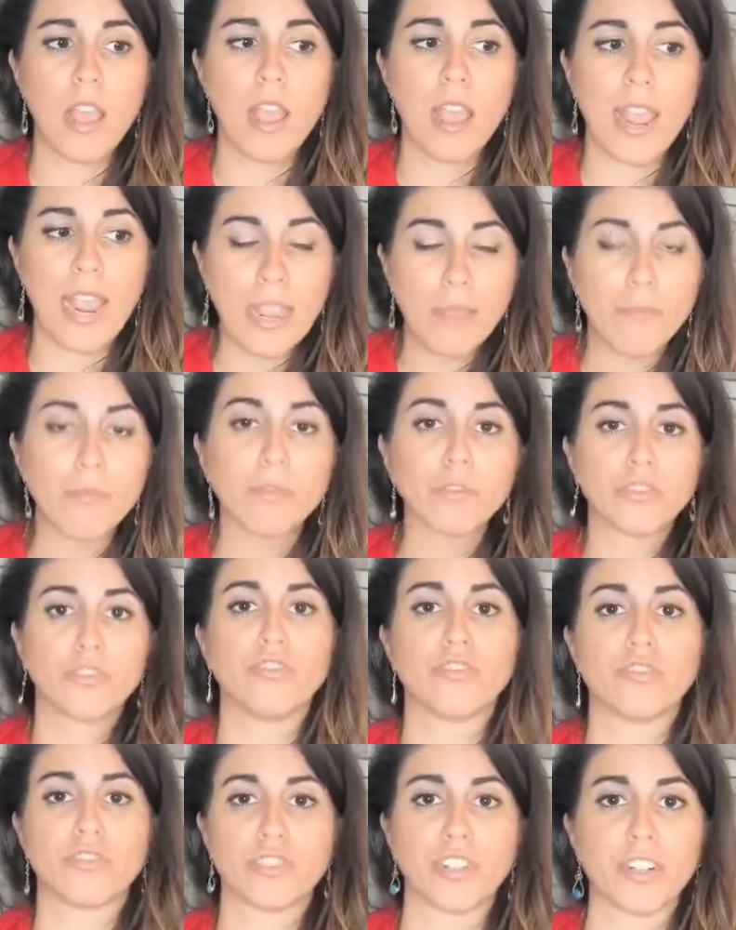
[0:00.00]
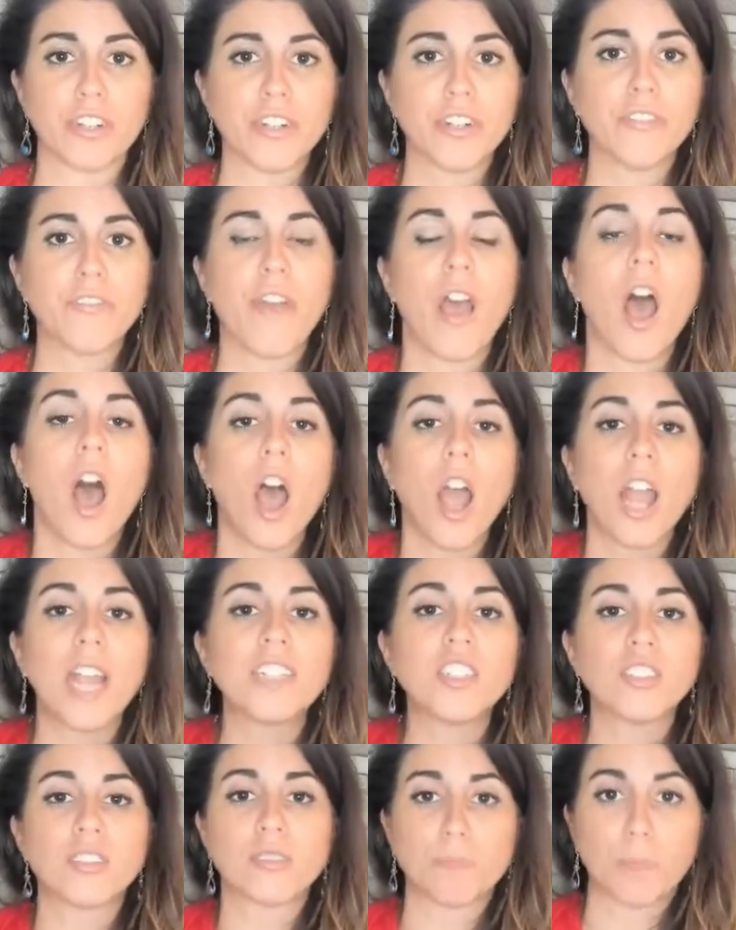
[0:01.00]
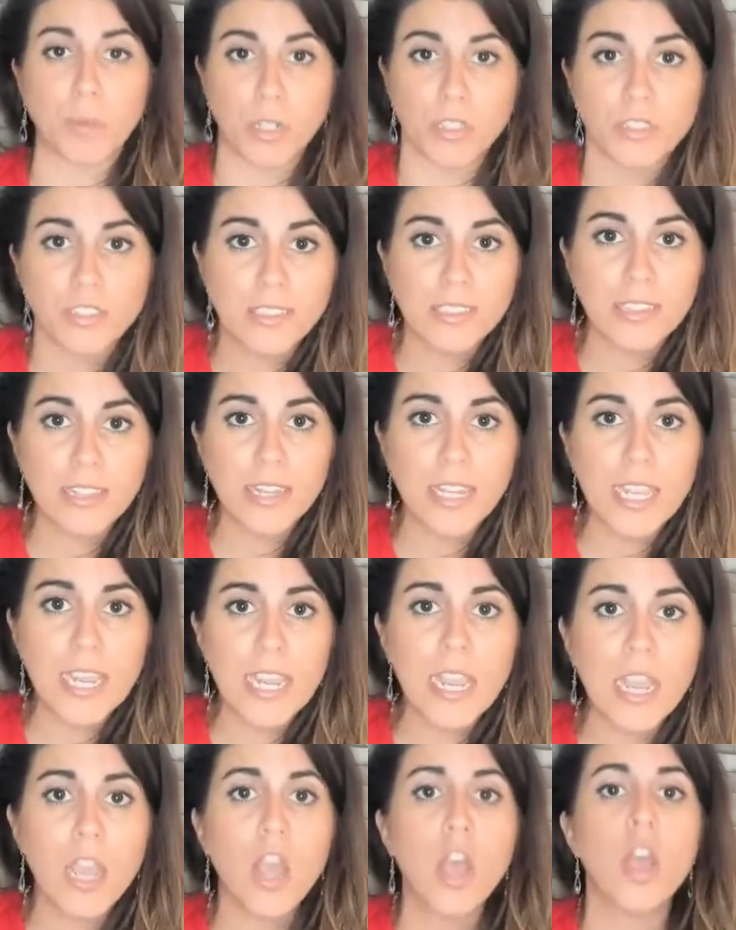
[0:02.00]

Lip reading: able to serve. I just personally